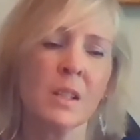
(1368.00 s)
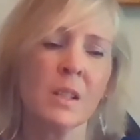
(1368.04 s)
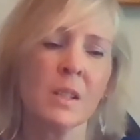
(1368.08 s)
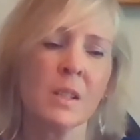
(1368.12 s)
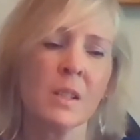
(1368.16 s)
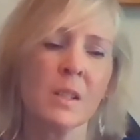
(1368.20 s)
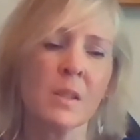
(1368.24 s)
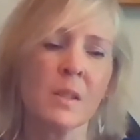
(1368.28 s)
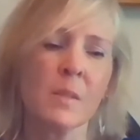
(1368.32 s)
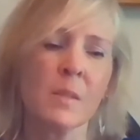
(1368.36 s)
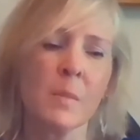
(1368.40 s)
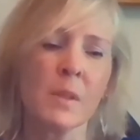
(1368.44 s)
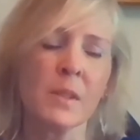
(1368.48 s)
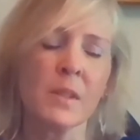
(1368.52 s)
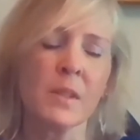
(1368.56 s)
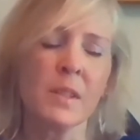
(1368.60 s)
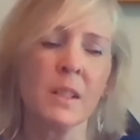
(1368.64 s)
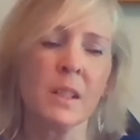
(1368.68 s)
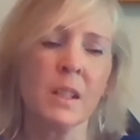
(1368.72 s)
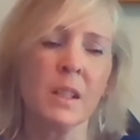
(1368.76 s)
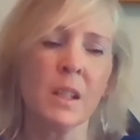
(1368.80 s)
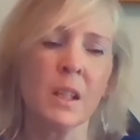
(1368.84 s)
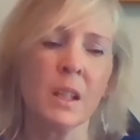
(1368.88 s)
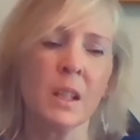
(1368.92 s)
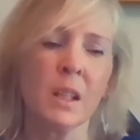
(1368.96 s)
So it's
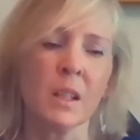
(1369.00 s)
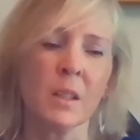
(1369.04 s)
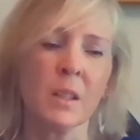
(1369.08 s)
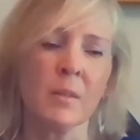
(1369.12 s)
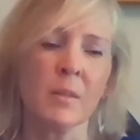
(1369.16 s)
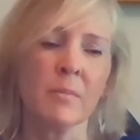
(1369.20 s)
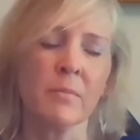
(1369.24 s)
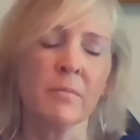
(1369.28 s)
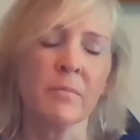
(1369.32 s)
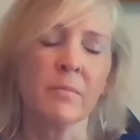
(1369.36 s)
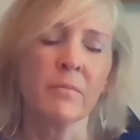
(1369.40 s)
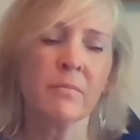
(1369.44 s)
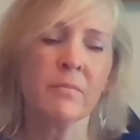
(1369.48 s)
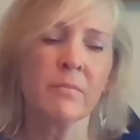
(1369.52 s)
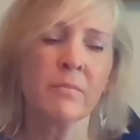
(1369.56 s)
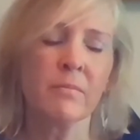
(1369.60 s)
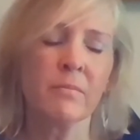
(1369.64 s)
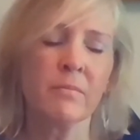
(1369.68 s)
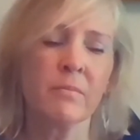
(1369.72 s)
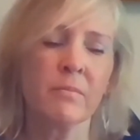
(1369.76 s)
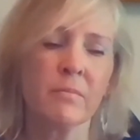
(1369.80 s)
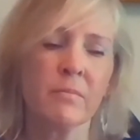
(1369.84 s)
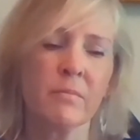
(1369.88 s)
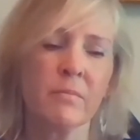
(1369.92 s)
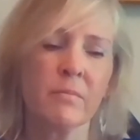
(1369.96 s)
mostly,
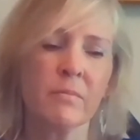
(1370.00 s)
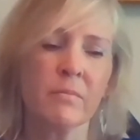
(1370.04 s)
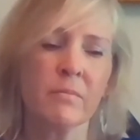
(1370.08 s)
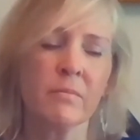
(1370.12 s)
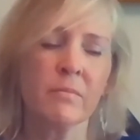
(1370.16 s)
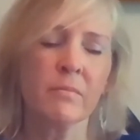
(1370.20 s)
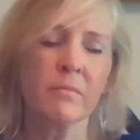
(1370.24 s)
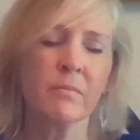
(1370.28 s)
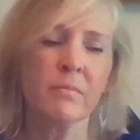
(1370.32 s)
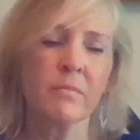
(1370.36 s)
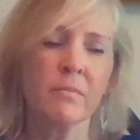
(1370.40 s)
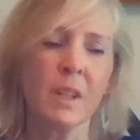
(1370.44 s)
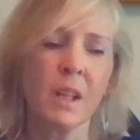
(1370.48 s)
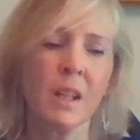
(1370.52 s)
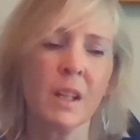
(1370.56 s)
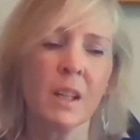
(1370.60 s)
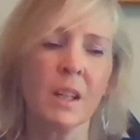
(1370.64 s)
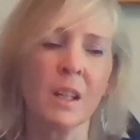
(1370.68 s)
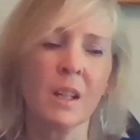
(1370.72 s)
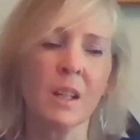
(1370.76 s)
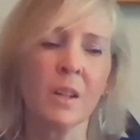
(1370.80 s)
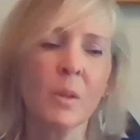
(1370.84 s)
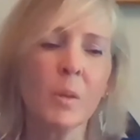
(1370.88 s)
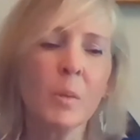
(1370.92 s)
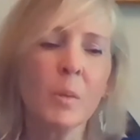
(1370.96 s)
I
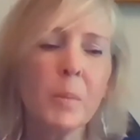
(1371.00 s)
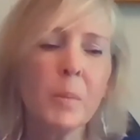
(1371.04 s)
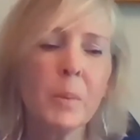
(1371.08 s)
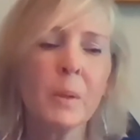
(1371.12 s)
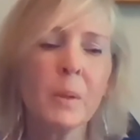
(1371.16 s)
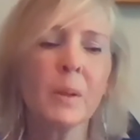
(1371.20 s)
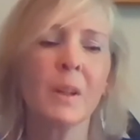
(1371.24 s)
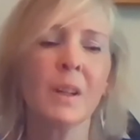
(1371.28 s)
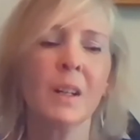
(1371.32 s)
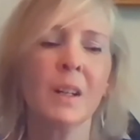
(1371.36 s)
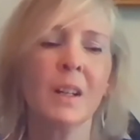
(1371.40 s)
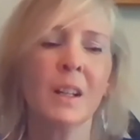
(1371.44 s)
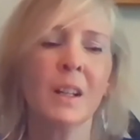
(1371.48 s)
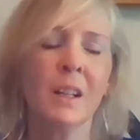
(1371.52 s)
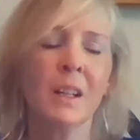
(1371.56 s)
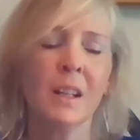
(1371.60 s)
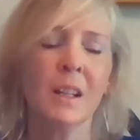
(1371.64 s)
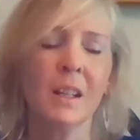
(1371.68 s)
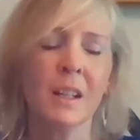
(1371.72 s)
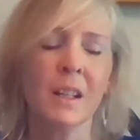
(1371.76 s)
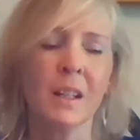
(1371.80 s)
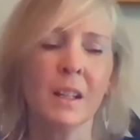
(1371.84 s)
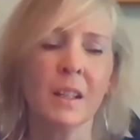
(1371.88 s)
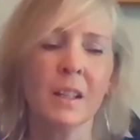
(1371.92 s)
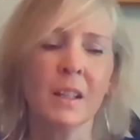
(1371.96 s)
hope,
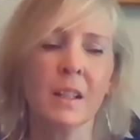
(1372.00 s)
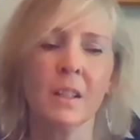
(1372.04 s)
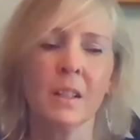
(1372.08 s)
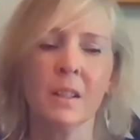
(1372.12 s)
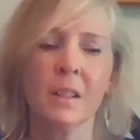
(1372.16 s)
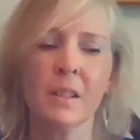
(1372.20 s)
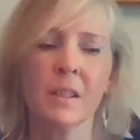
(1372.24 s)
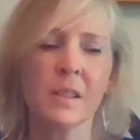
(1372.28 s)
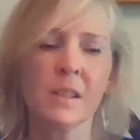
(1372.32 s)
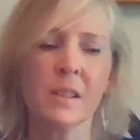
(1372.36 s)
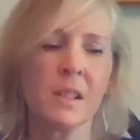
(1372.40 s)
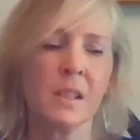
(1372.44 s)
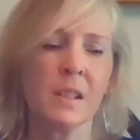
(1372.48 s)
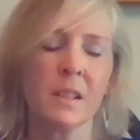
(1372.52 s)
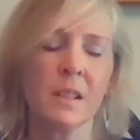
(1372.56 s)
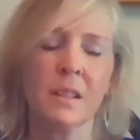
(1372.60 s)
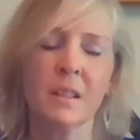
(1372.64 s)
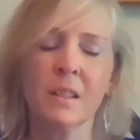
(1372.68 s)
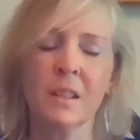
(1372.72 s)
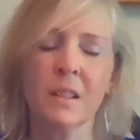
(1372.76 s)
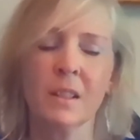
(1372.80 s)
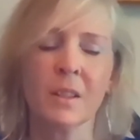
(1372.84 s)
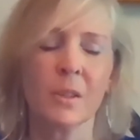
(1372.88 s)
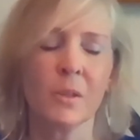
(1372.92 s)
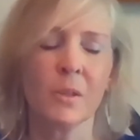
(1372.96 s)
and it's
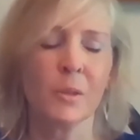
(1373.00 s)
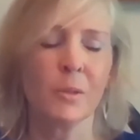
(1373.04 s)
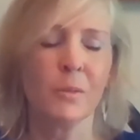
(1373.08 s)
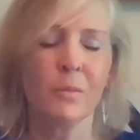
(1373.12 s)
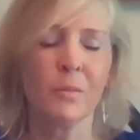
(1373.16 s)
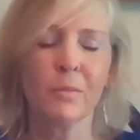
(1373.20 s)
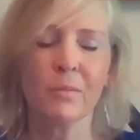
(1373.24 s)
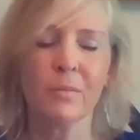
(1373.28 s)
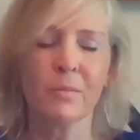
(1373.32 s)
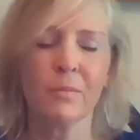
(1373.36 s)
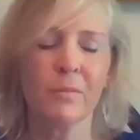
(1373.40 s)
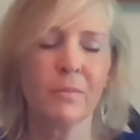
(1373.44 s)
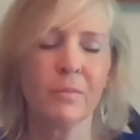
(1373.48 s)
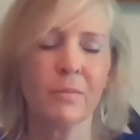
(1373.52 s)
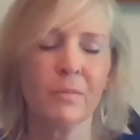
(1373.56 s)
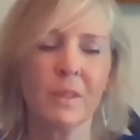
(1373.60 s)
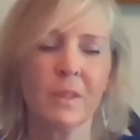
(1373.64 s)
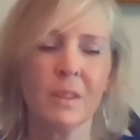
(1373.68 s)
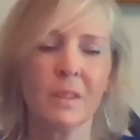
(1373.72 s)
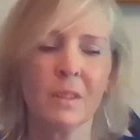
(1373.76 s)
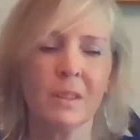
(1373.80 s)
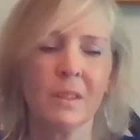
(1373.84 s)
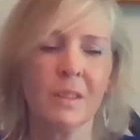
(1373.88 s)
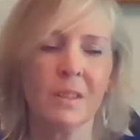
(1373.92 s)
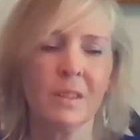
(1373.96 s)

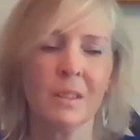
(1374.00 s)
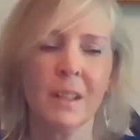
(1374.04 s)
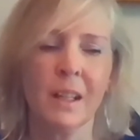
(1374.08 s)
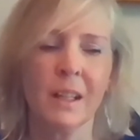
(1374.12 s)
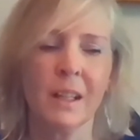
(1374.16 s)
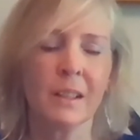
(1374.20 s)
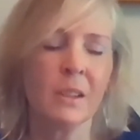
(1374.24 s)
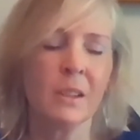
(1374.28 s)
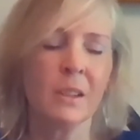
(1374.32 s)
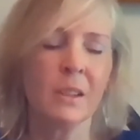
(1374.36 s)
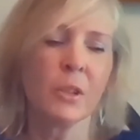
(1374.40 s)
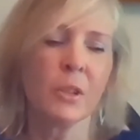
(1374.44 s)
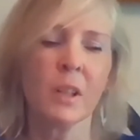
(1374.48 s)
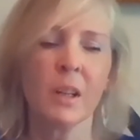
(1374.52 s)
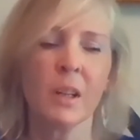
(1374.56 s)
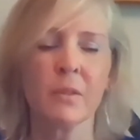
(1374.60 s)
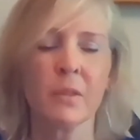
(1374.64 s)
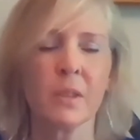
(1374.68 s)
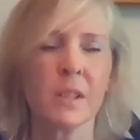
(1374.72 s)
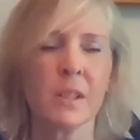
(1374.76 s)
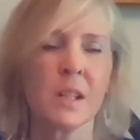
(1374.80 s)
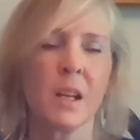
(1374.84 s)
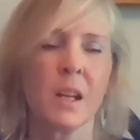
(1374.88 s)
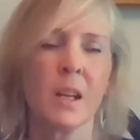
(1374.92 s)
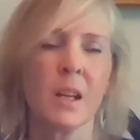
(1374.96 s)
I learn
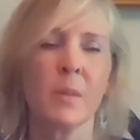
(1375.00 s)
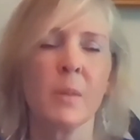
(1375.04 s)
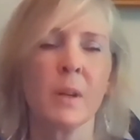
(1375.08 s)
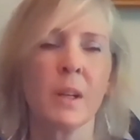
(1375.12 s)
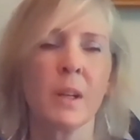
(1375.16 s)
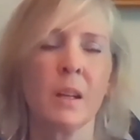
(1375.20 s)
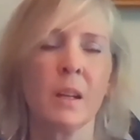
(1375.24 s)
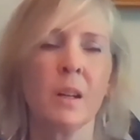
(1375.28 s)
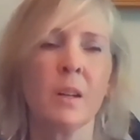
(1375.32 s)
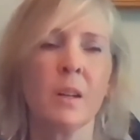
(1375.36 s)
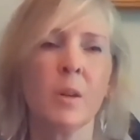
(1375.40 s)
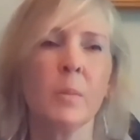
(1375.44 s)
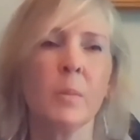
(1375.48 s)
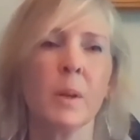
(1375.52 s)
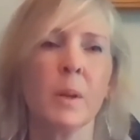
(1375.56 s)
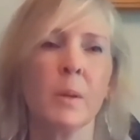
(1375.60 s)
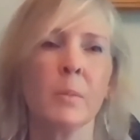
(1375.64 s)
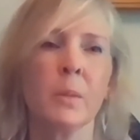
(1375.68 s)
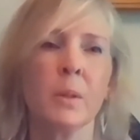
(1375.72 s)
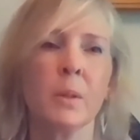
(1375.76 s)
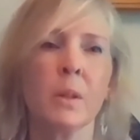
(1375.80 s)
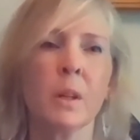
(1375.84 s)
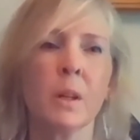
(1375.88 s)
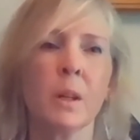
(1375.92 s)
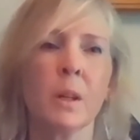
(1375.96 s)
every day, but I hope
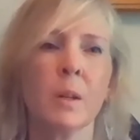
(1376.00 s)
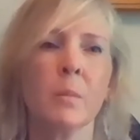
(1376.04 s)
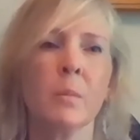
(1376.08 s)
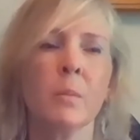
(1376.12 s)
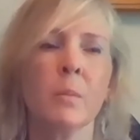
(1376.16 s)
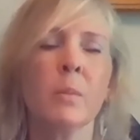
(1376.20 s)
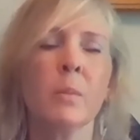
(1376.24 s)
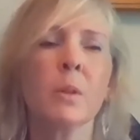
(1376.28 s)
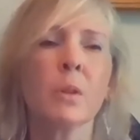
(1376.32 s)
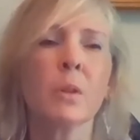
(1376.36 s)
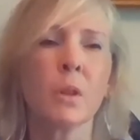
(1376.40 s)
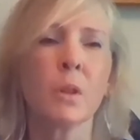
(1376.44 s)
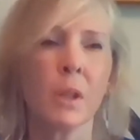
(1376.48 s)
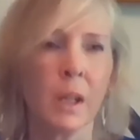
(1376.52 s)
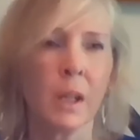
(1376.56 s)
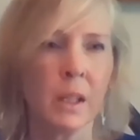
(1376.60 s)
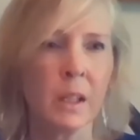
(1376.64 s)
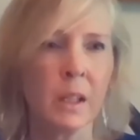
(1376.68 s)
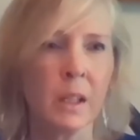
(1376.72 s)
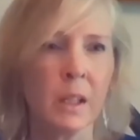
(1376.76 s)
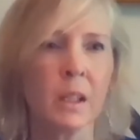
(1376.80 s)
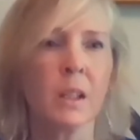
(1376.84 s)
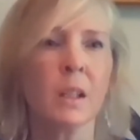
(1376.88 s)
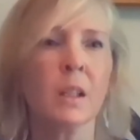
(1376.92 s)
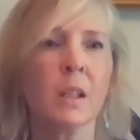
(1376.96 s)
I'm
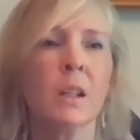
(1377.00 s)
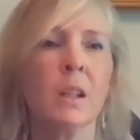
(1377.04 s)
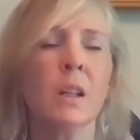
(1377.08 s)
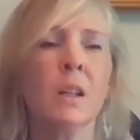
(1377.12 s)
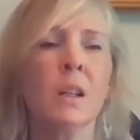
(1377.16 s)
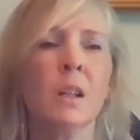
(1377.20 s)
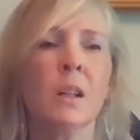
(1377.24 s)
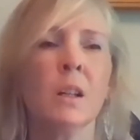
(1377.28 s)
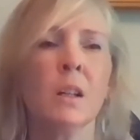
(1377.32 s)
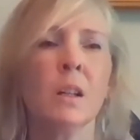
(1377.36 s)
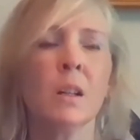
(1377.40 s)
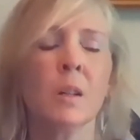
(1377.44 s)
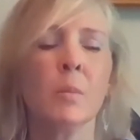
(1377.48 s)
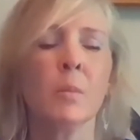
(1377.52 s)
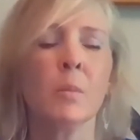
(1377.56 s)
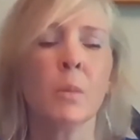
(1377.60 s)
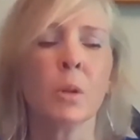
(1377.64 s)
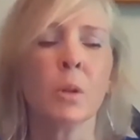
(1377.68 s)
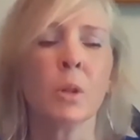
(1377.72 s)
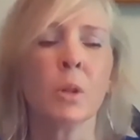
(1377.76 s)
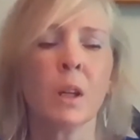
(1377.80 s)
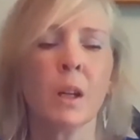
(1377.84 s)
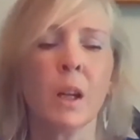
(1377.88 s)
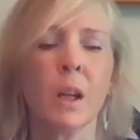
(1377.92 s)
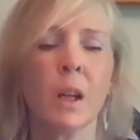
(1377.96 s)
creating a
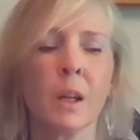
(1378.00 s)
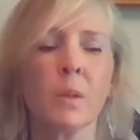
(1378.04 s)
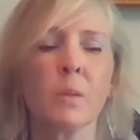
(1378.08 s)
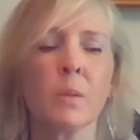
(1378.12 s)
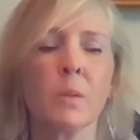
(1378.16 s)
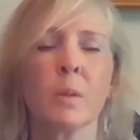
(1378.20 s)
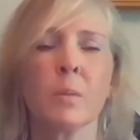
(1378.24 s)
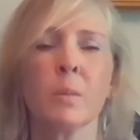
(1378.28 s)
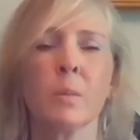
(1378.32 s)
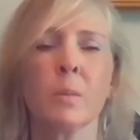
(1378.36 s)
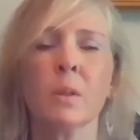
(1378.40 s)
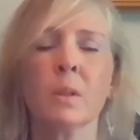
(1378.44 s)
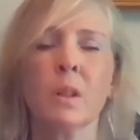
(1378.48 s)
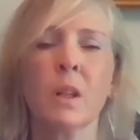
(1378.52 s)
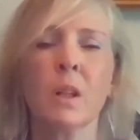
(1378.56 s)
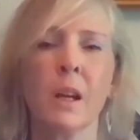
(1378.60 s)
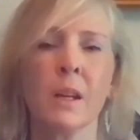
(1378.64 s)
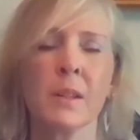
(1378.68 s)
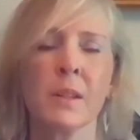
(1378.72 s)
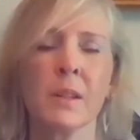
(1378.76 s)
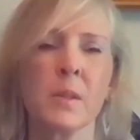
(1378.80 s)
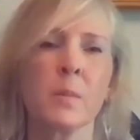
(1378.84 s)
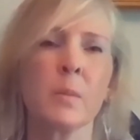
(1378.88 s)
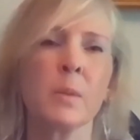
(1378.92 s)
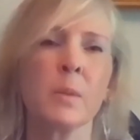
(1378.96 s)
more equitable
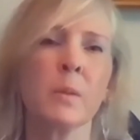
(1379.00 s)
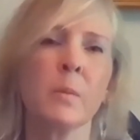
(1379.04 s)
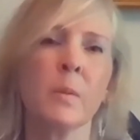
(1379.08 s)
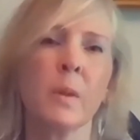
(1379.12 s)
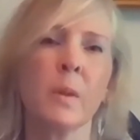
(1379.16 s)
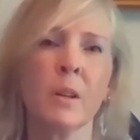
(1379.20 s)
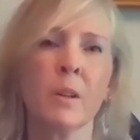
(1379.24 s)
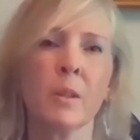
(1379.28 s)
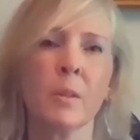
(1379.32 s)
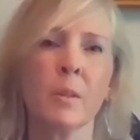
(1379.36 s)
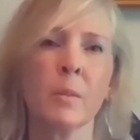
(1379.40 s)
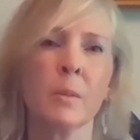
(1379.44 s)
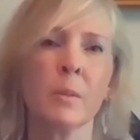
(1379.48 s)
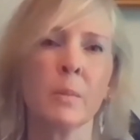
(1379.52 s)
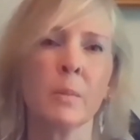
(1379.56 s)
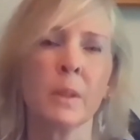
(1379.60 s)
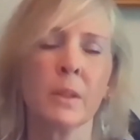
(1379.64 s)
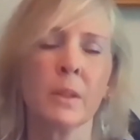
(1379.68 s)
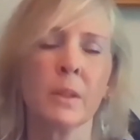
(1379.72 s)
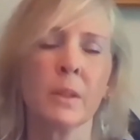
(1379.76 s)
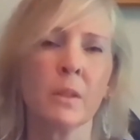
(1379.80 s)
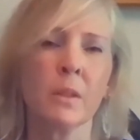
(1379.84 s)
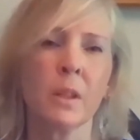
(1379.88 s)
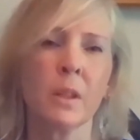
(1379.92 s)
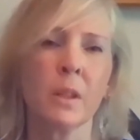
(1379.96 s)
classroom environment
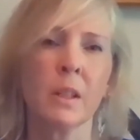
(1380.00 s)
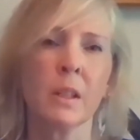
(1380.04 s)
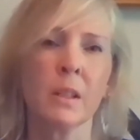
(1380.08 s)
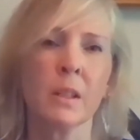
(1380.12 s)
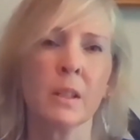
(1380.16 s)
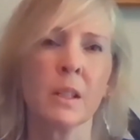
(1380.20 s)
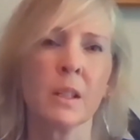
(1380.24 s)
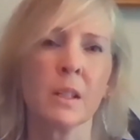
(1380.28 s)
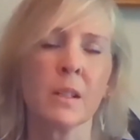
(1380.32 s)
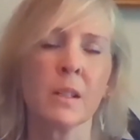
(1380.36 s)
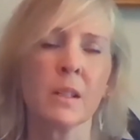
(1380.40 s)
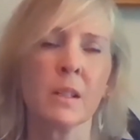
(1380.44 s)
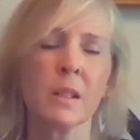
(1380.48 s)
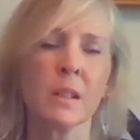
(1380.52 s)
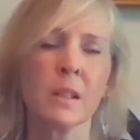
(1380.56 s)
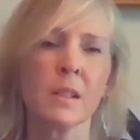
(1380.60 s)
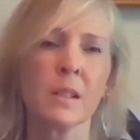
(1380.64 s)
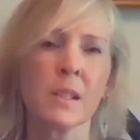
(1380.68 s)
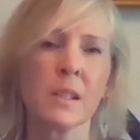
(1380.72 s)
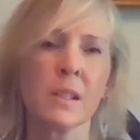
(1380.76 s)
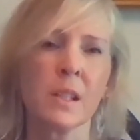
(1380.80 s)
by creating that